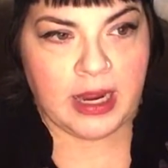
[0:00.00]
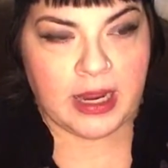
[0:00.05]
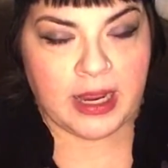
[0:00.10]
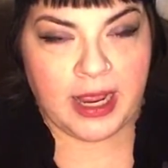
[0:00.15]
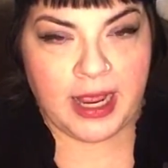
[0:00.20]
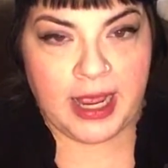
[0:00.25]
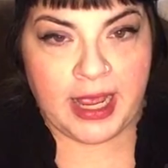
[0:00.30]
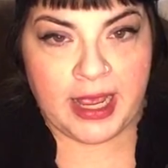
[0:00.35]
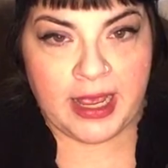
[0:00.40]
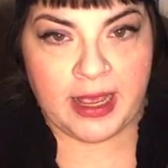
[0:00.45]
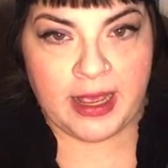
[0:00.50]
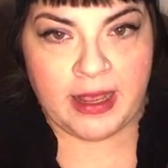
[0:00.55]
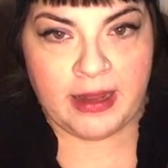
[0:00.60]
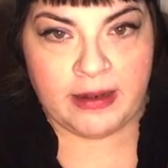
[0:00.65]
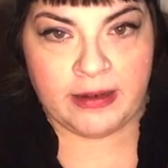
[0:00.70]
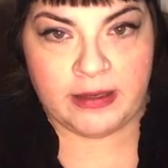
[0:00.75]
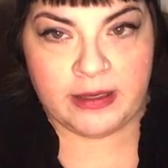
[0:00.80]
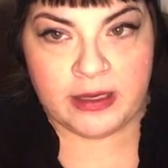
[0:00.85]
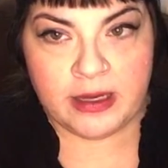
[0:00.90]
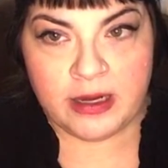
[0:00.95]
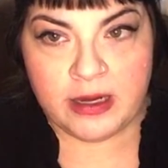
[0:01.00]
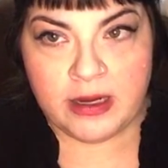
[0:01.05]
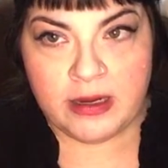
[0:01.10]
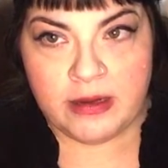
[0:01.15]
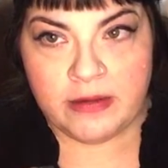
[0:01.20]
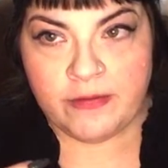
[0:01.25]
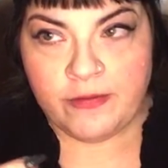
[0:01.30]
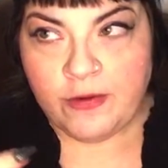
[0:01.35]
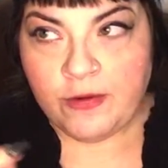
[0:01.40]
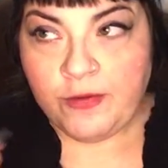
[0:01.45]
and
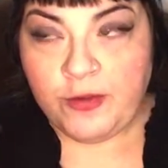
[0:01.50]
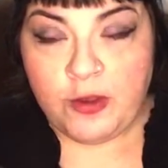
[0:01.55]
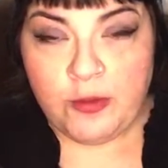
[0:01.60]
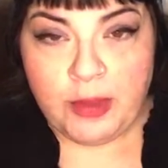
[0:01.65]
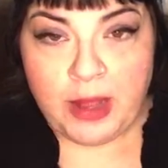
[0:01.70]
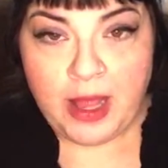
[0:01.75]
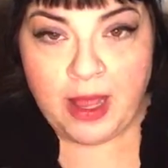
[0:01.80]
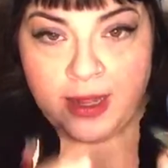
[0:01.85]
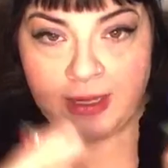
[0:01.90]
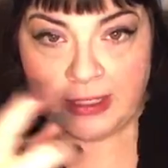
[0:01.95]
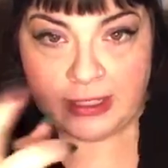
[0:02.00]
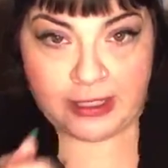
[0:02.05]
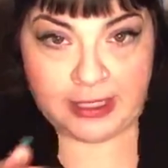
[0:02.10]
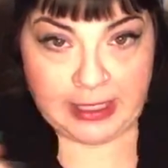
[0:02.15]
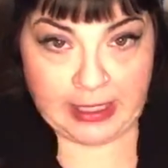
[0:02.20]
for a few blocks in